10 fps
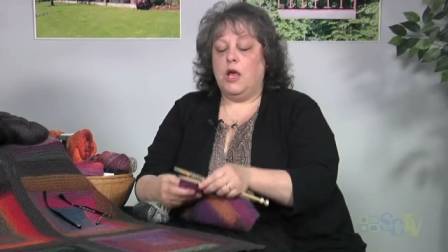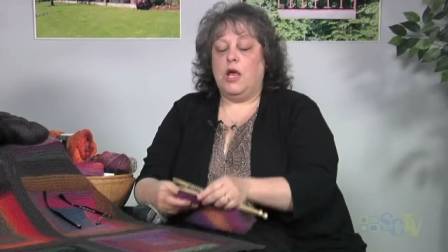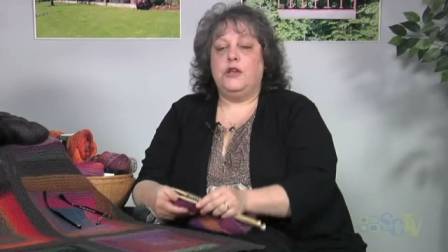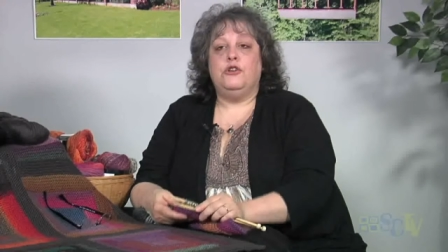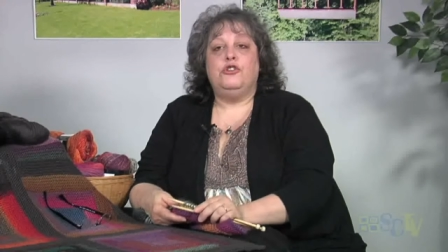
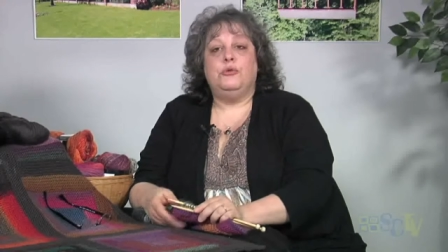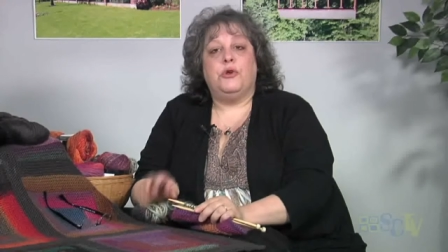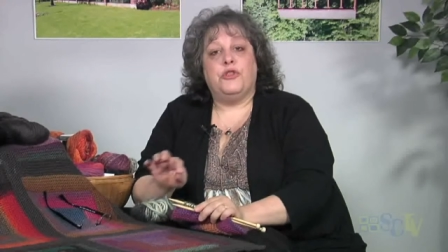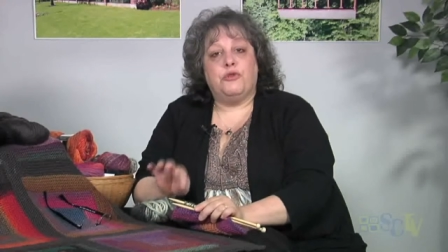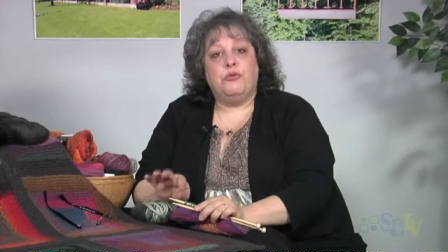and you do a
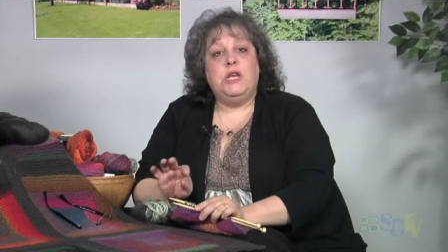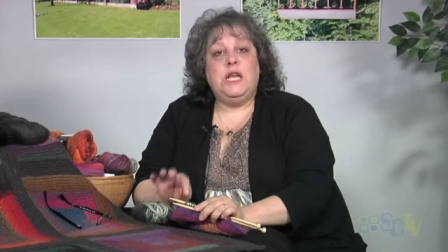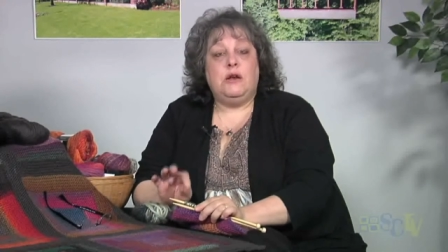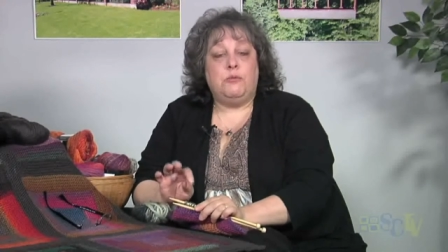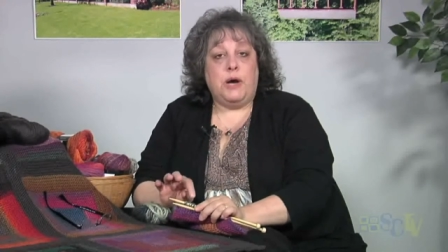three
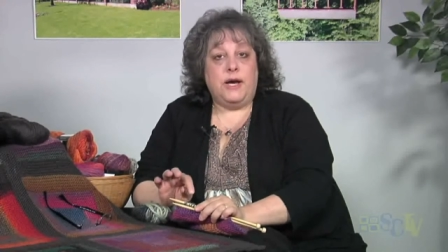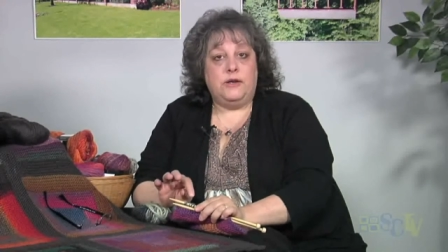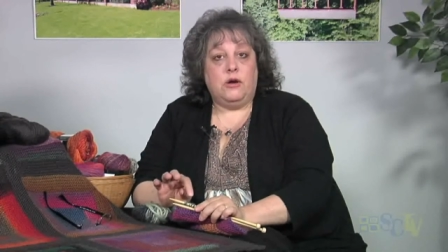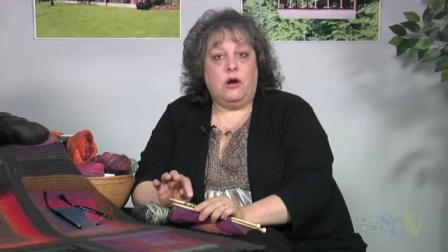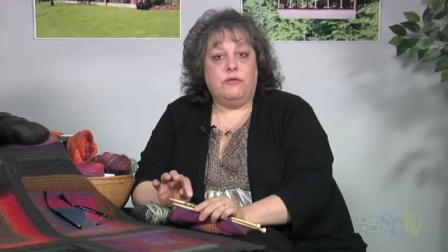needle
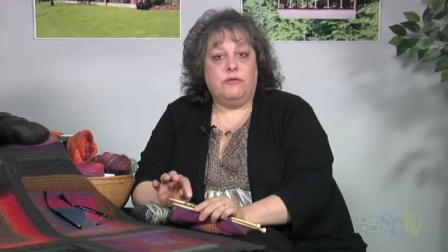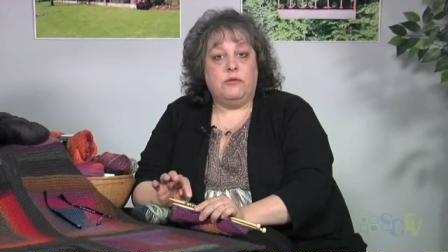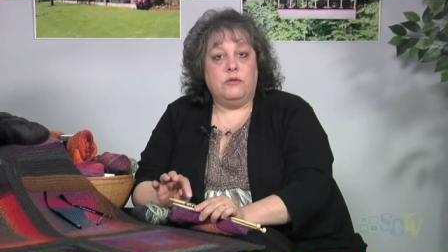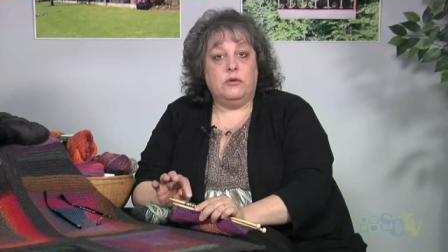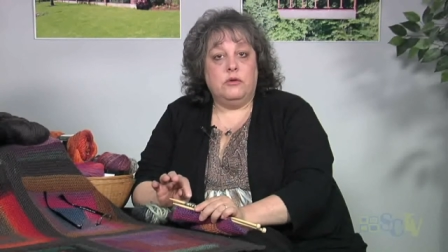bind off.
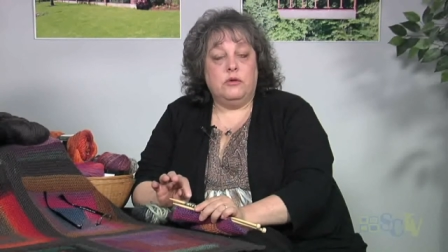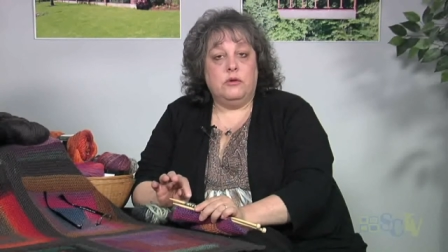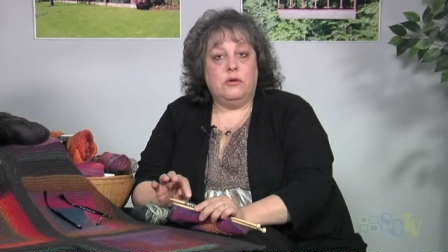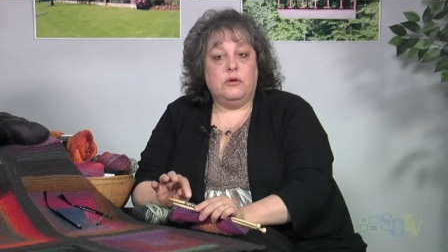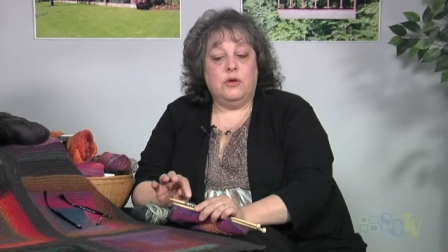
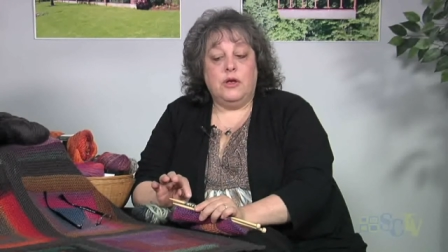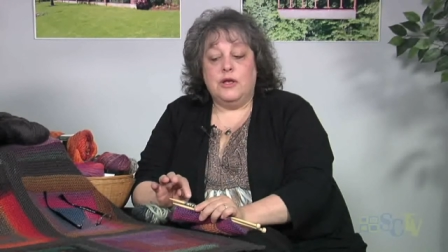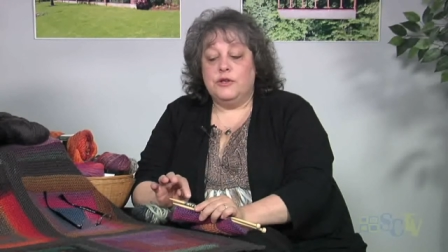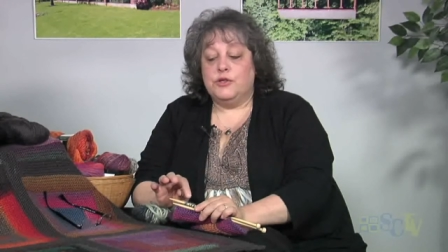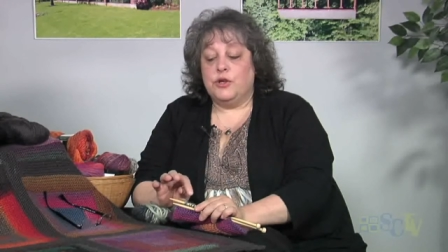
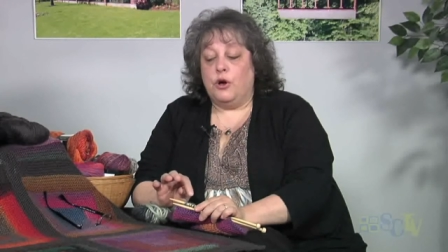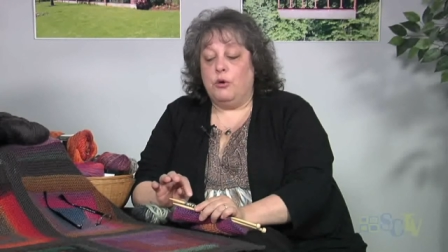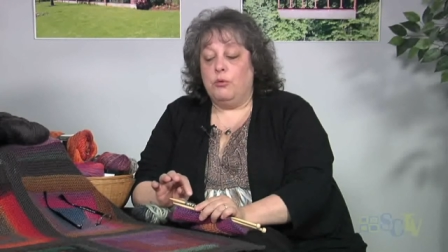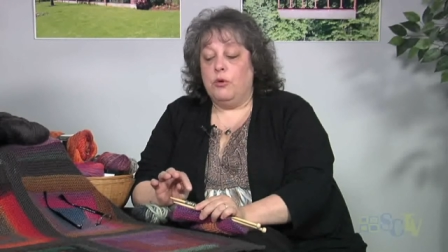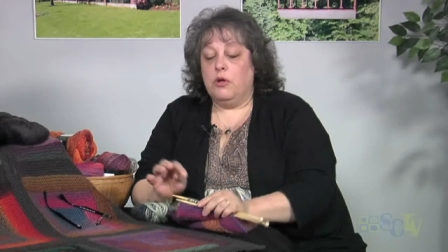
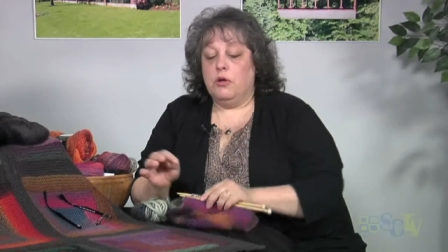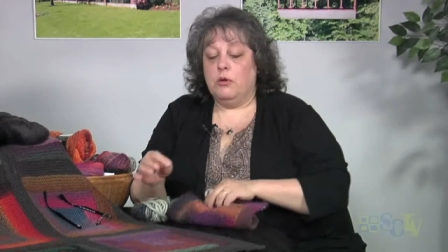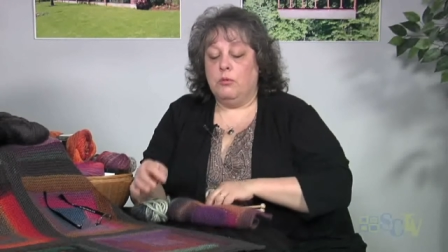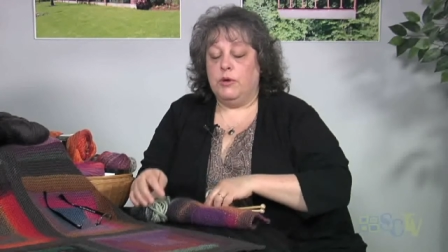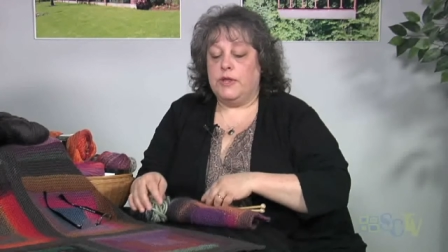So
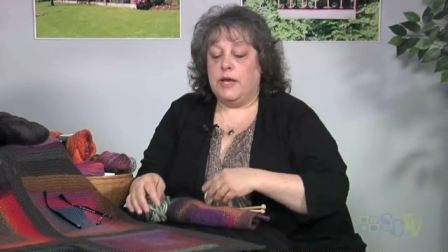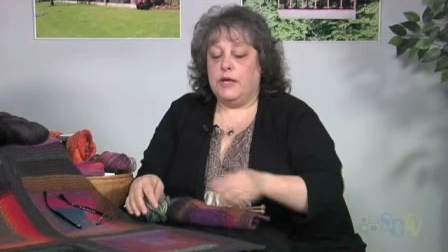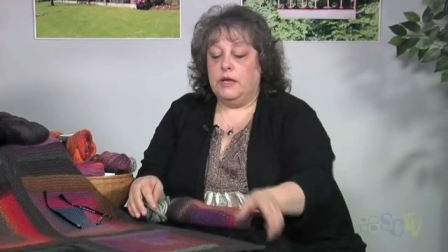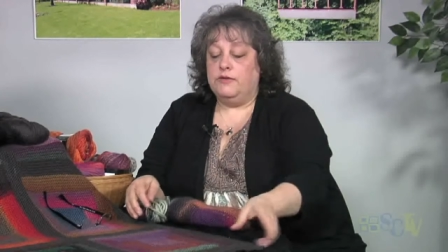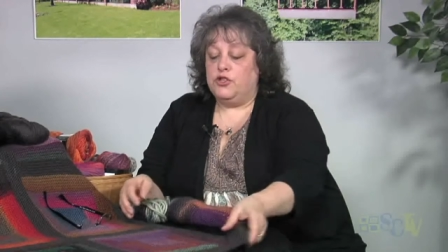what that
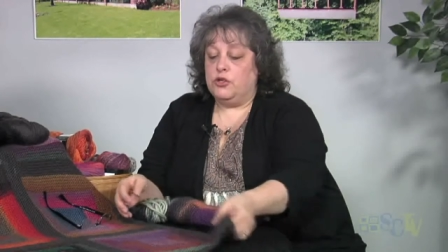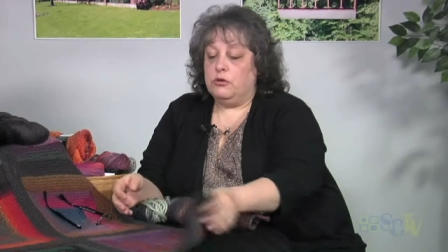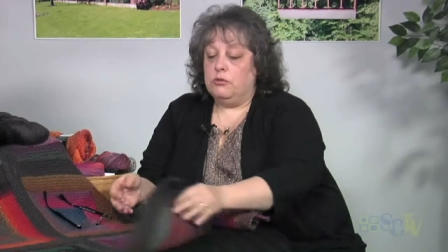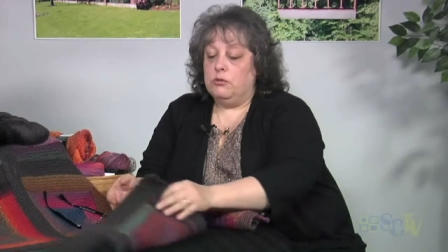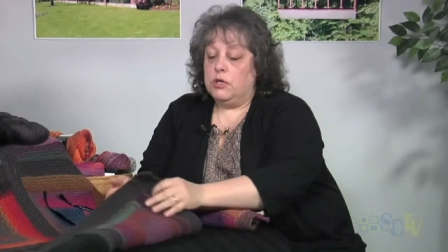gives
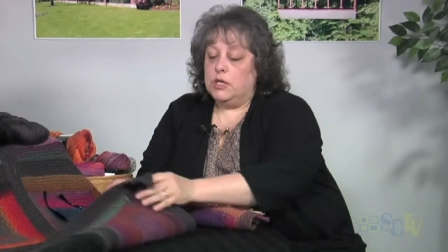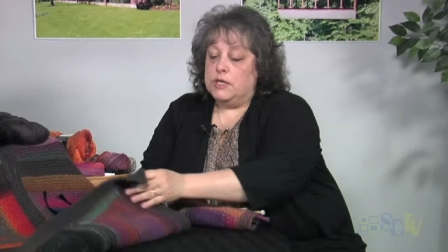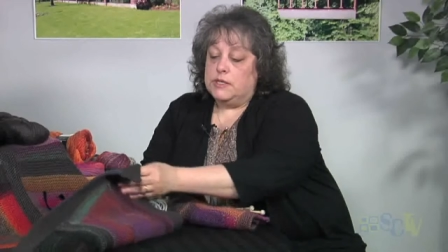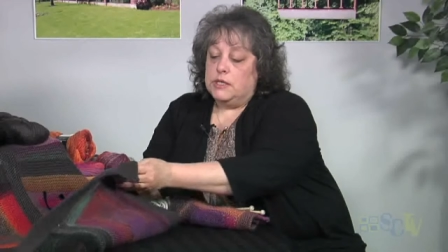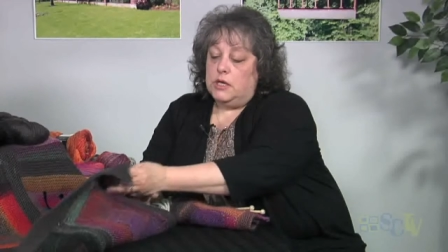you
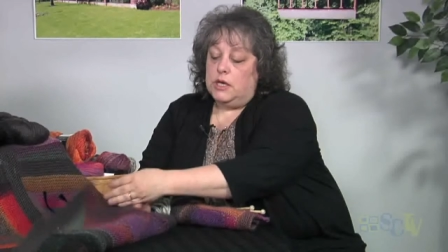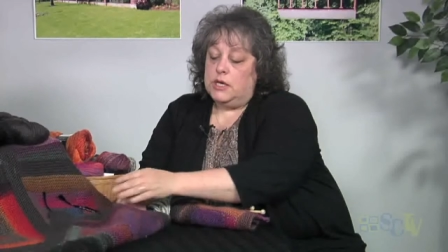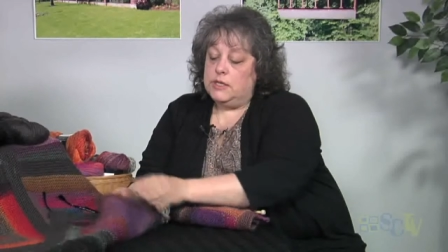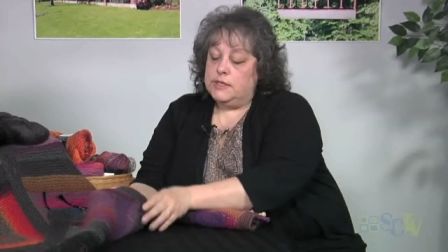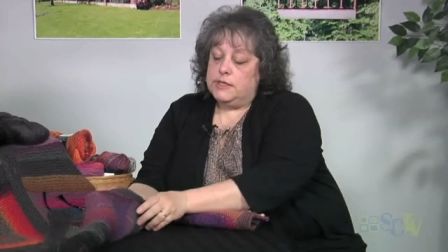is a
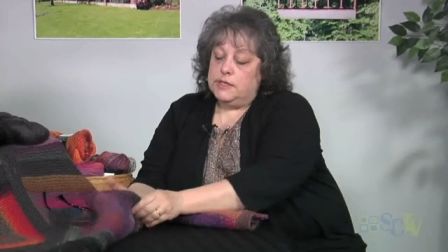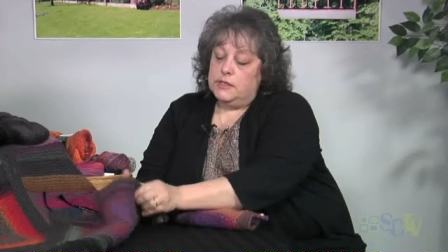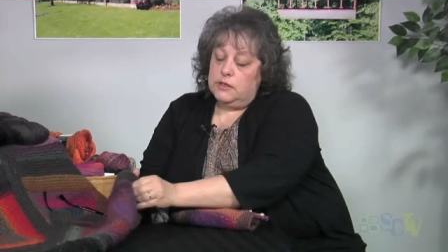nice,